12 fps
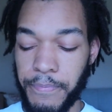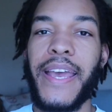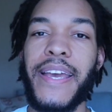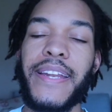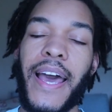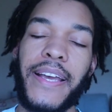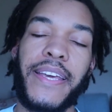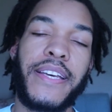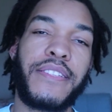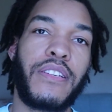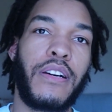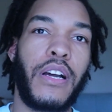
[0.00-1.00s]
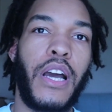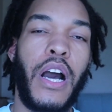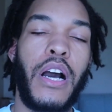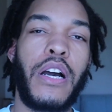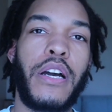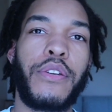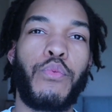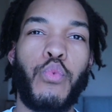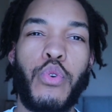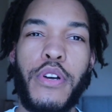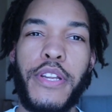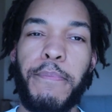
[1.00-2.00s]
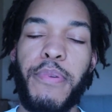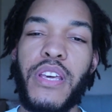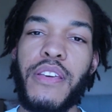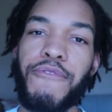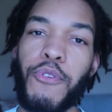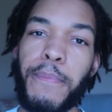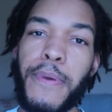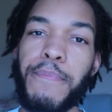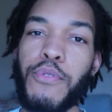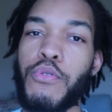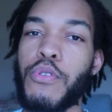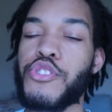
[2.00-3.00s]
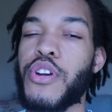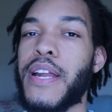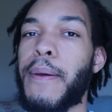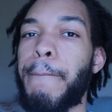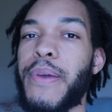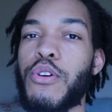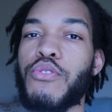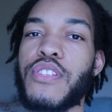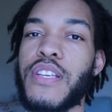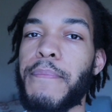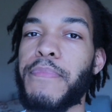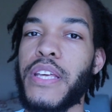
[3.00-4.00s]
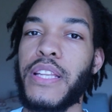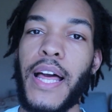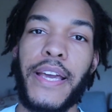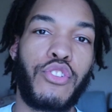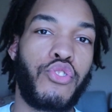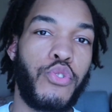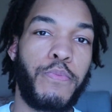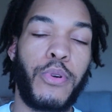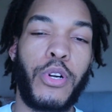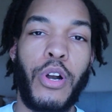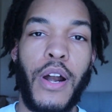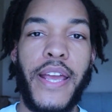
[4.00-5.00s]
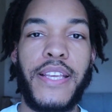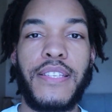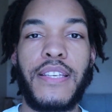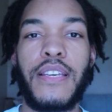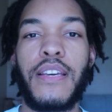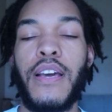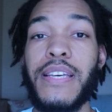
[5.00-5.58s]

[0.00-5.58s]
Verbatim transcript: And I guess a con would be for people who are trying to build something like super crazy.